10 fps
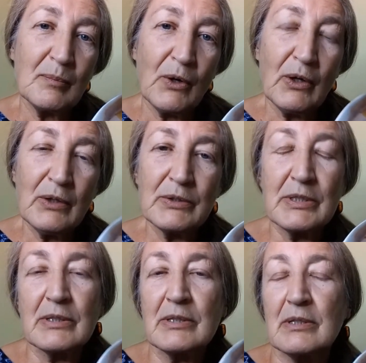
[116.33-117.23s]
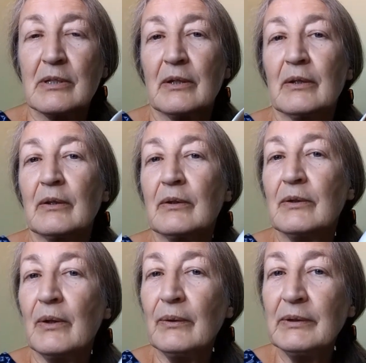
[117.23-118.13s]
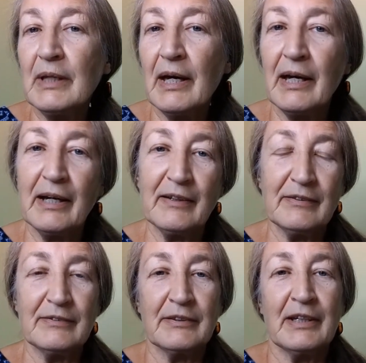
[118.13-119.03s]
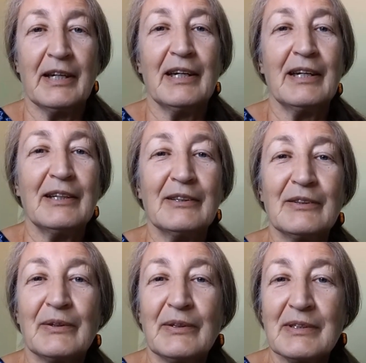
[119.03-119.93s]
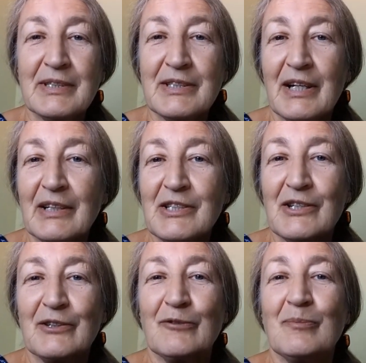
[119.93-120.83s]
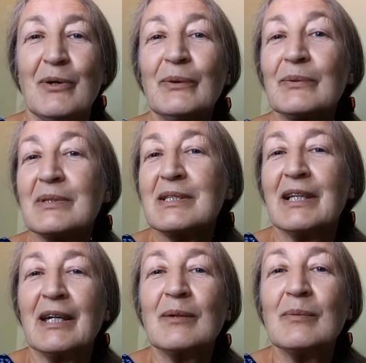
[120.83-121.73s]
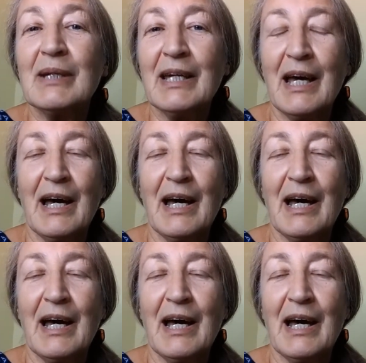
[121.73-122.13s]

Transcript: Mollusks don't have internal structure of bones like we